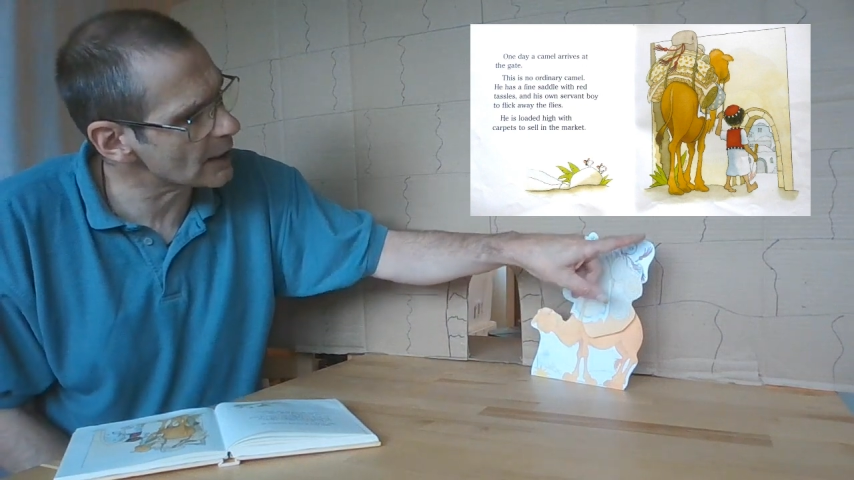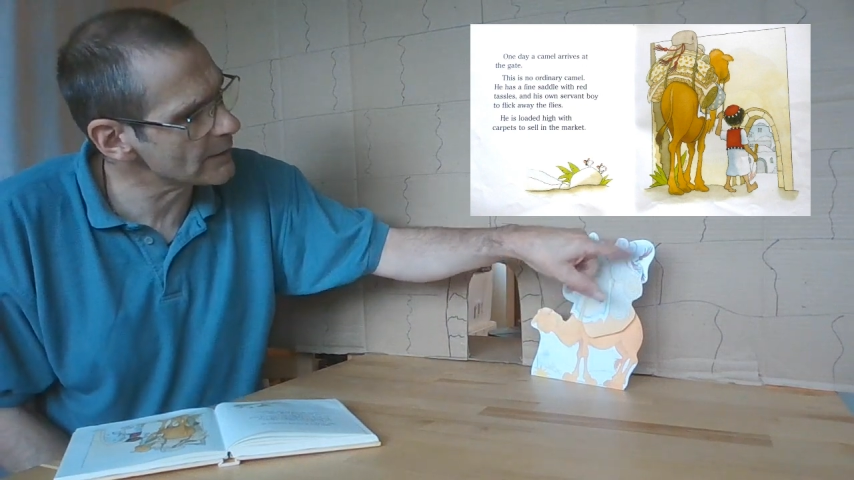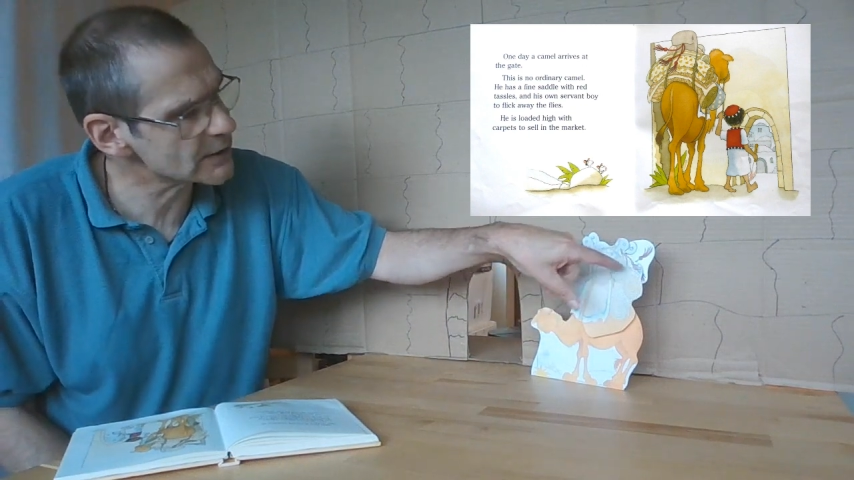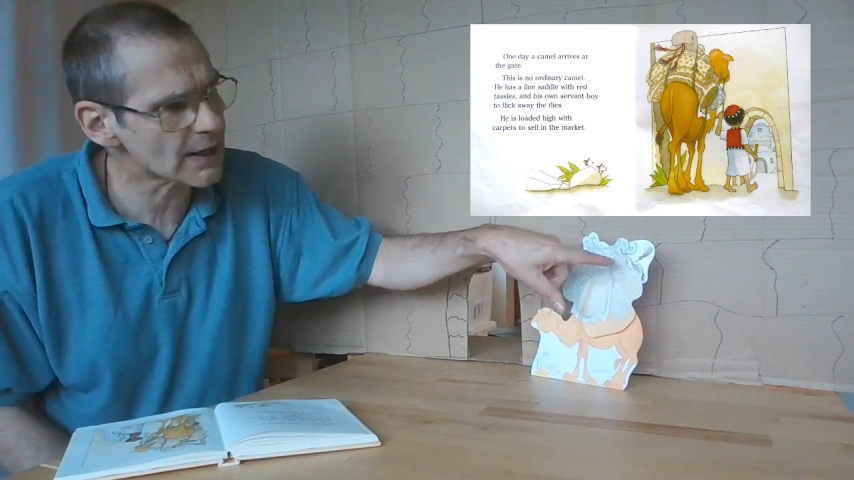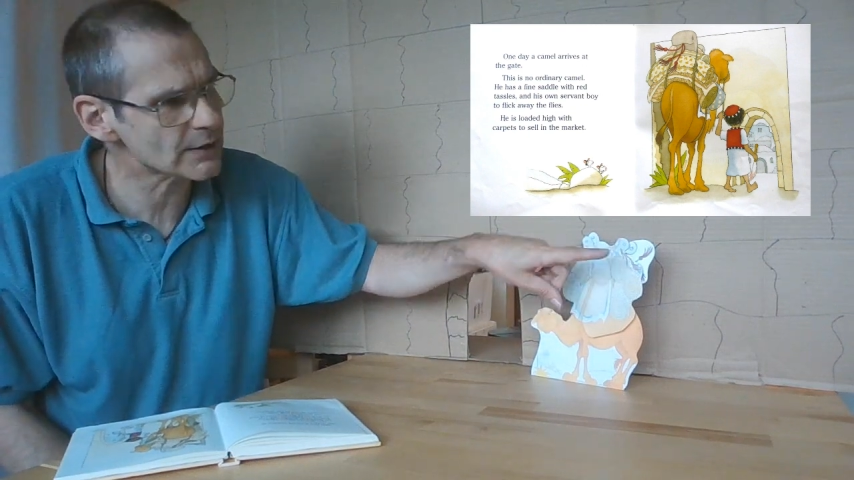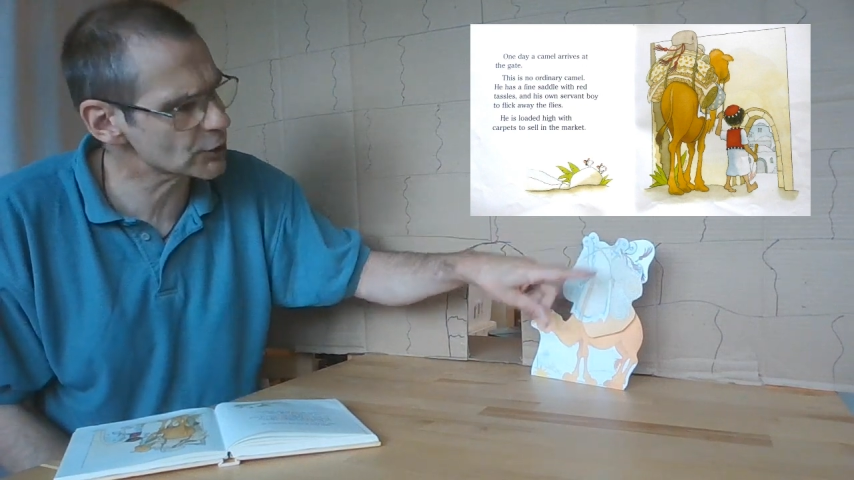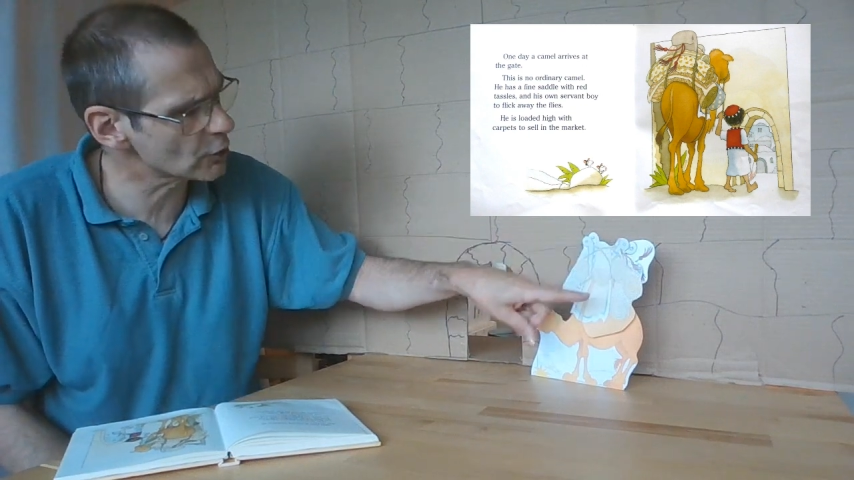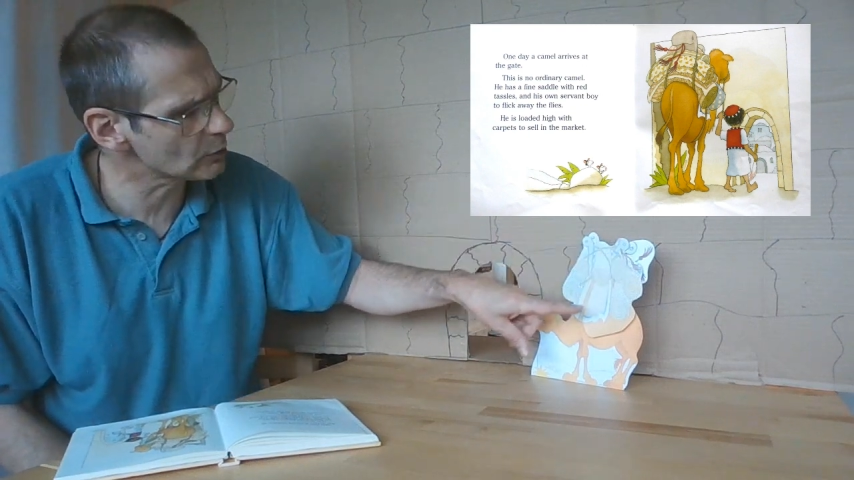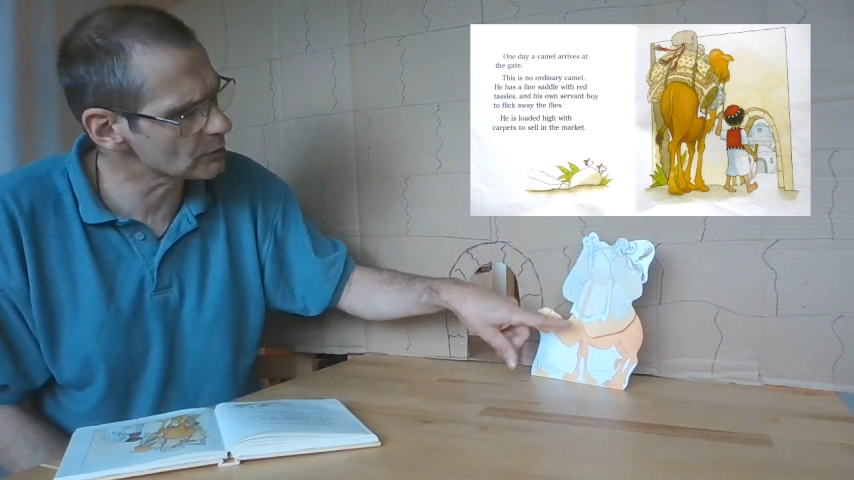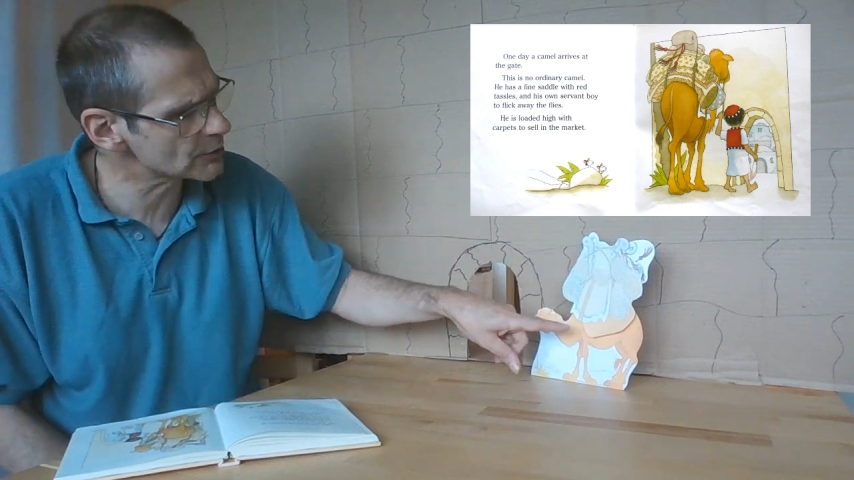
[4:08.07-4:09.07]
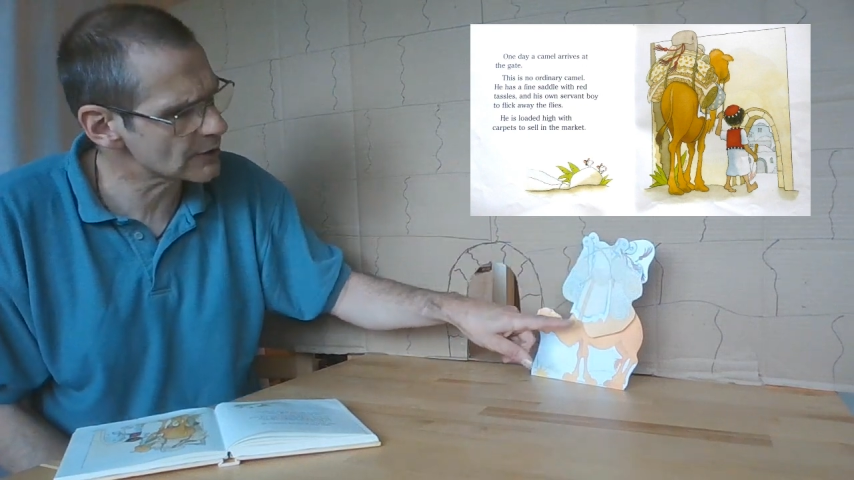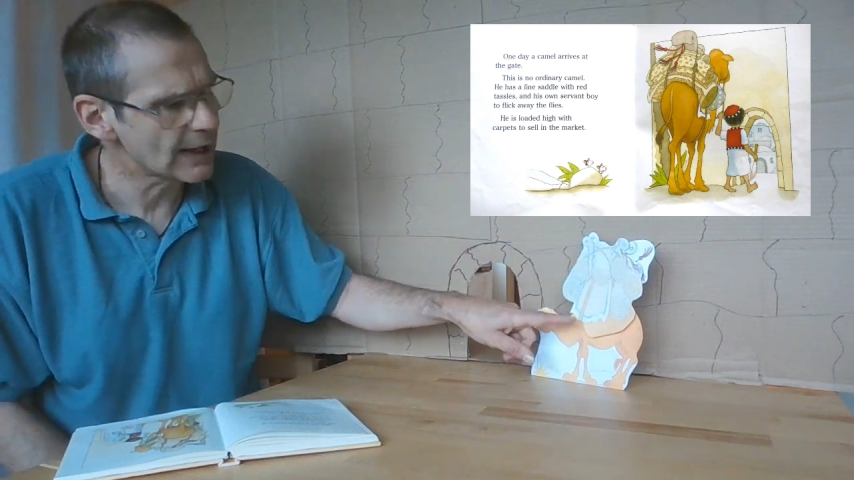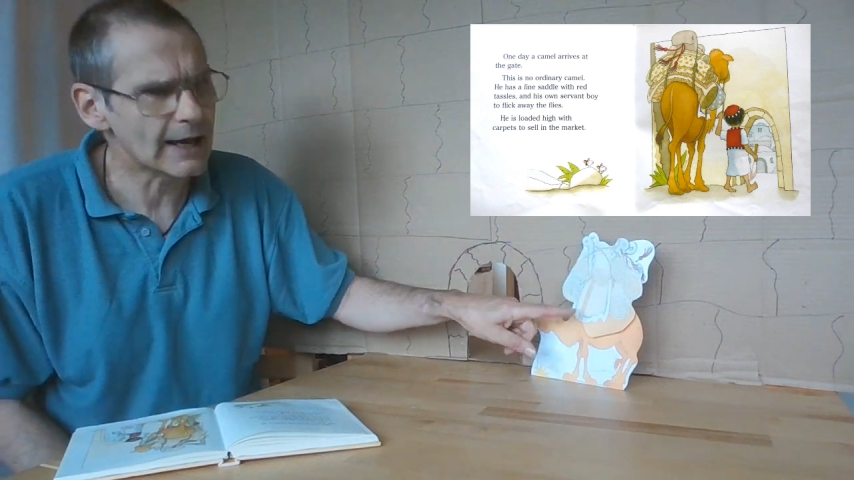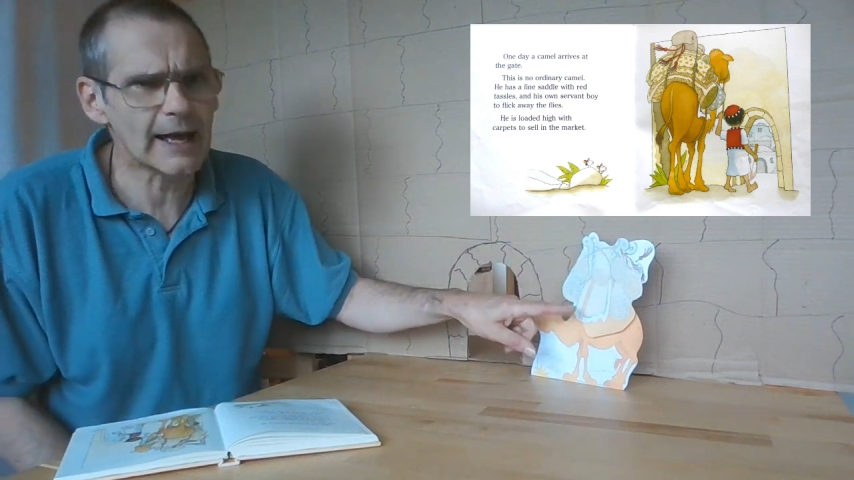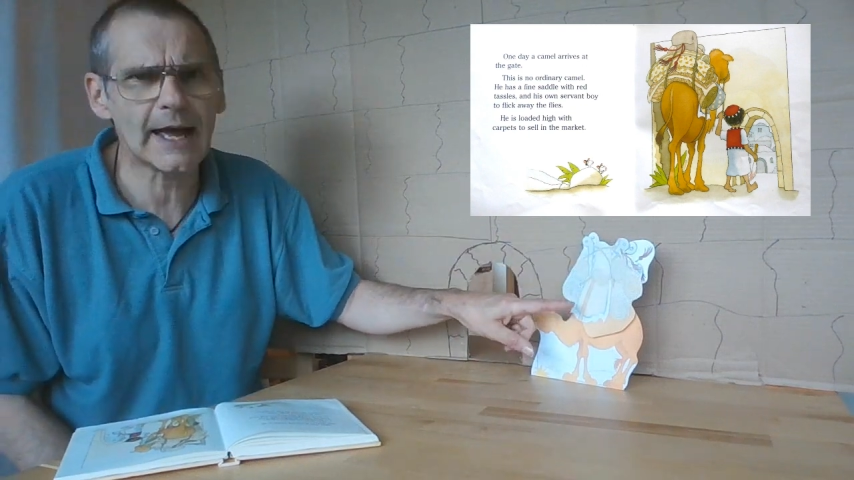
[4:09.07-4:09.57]
the tassels.
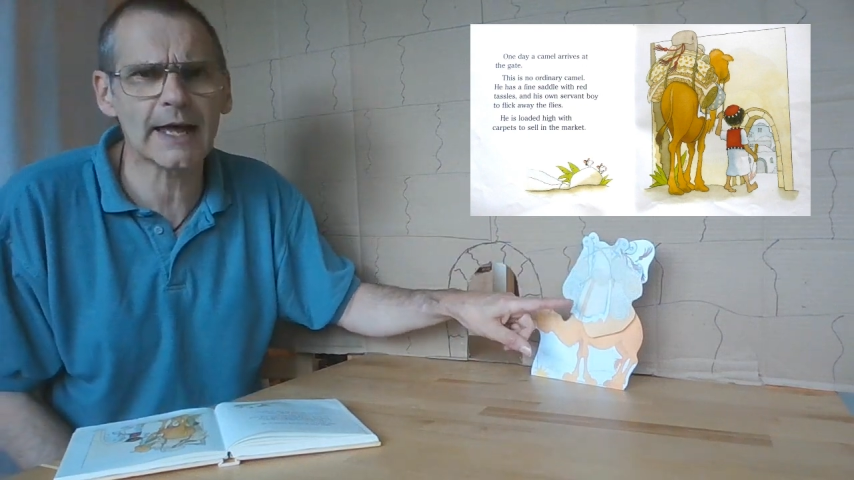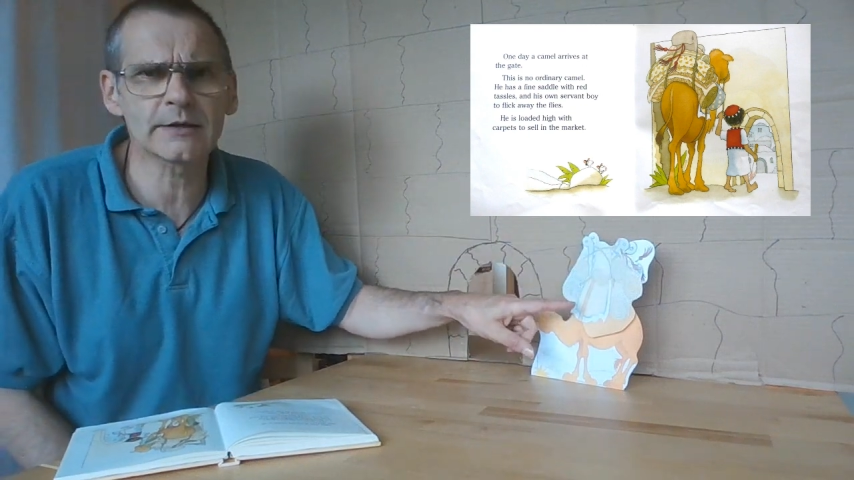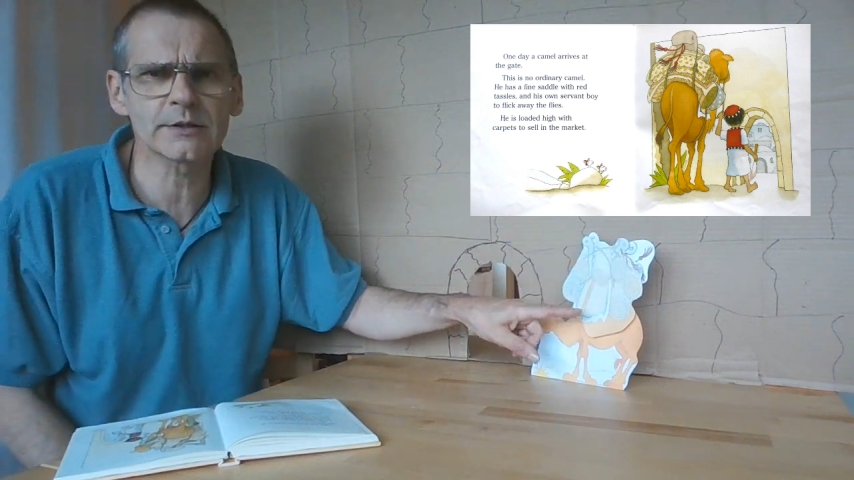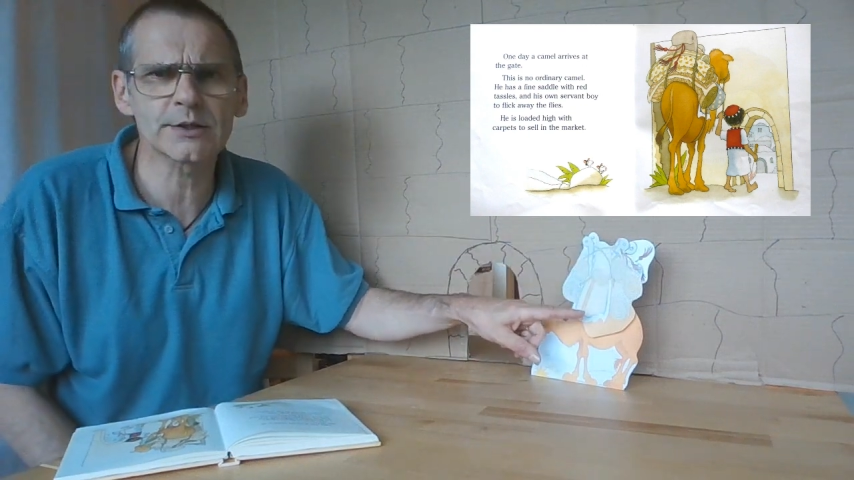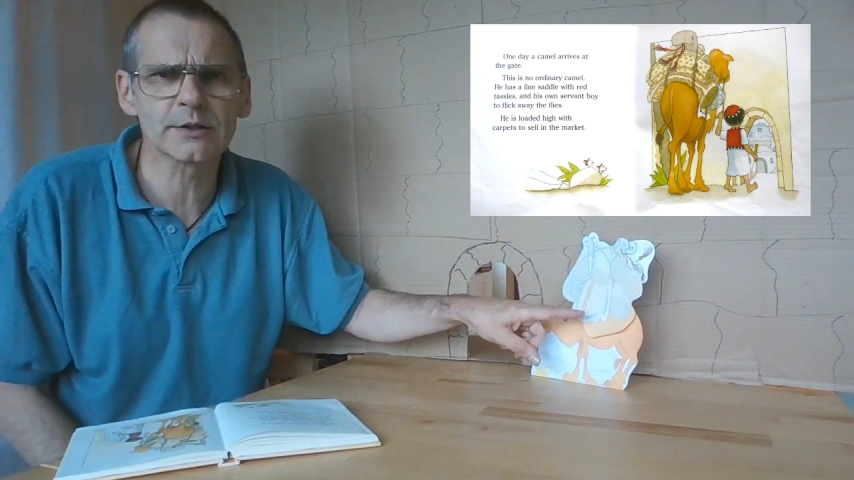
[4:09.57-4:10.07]
And